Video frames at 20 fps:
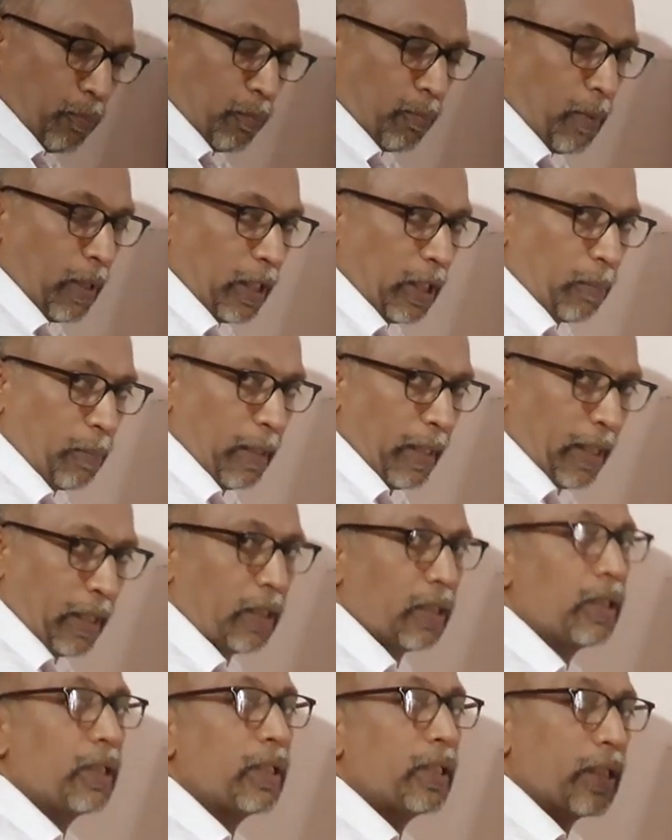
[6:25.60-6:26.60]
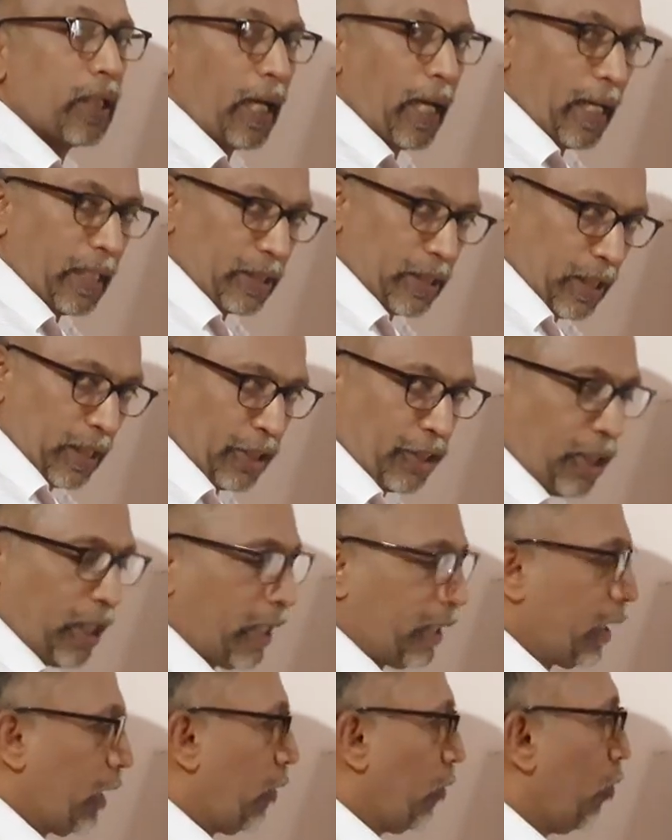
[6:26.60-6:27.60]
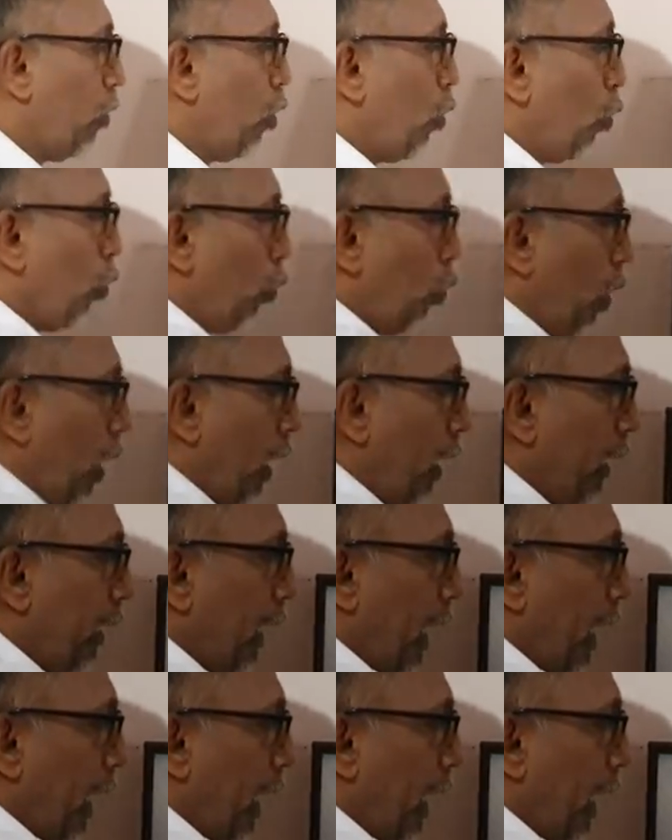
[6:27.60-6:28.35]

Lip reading: multiplied, answer is negative. 1